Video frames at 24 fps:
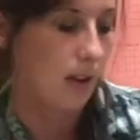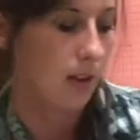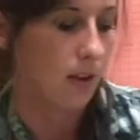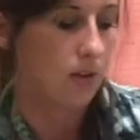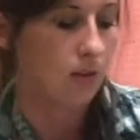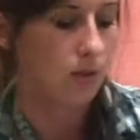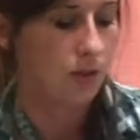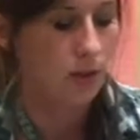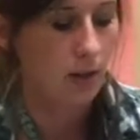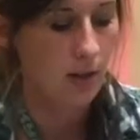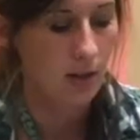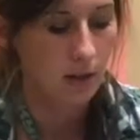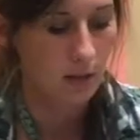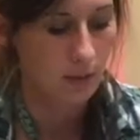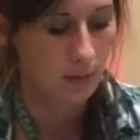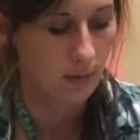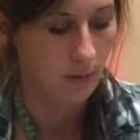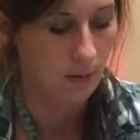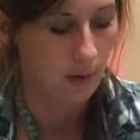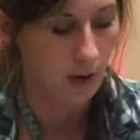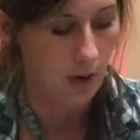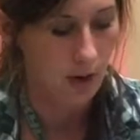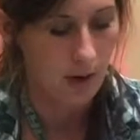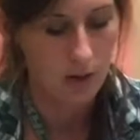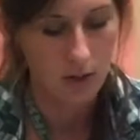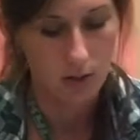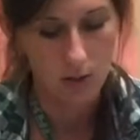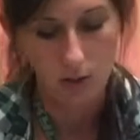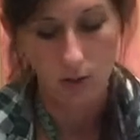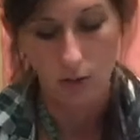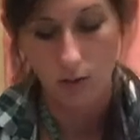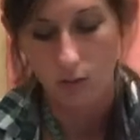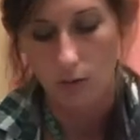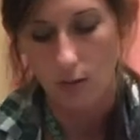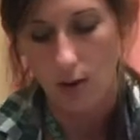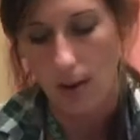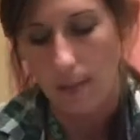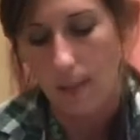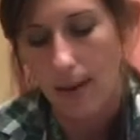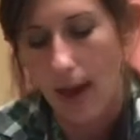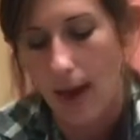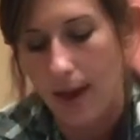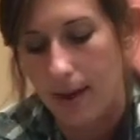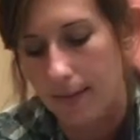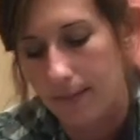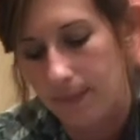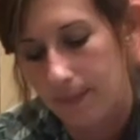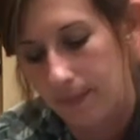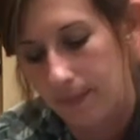and transfer it to a bag.